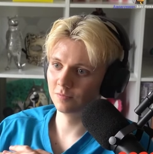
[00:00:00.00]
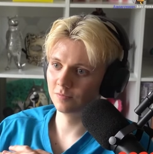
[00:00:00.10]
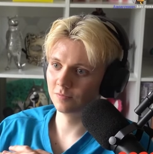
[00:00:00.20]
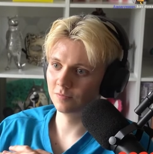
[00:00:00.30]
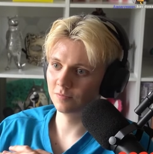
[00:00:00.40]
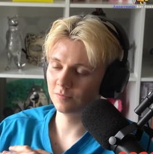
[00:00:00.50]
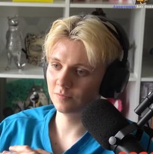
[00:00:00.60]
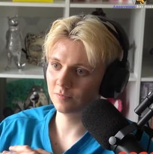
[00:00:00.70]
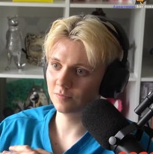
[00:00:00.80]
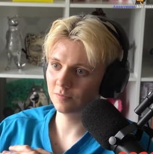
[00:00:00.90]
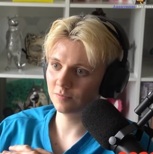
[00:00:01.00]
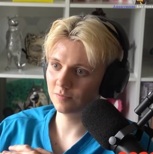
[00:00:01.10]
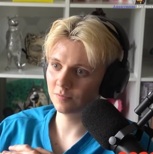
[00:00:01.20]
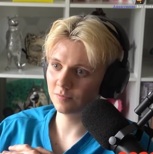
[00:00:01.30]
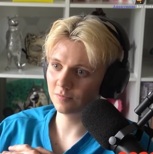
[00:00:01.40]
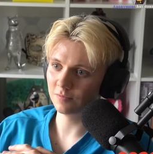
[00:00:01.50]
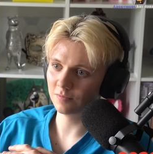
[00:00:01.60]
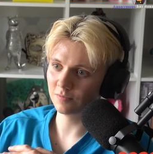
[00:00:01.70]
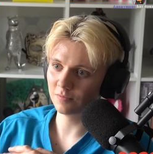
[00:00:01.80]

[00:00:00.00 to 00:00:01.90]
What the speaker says: No one is speaking in this clip.